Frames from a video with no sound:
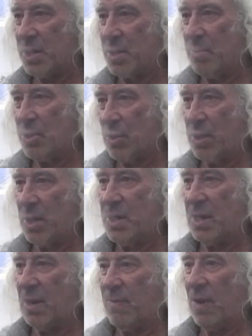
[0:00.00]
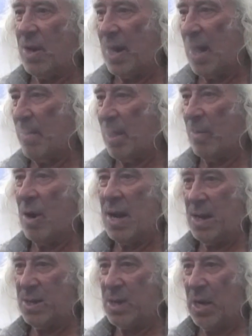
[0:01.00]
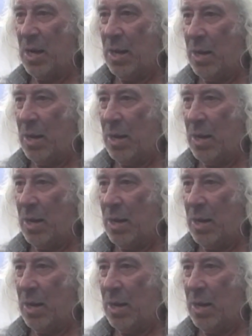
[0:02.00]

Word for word: system so it doesn't get flooded out by the rains.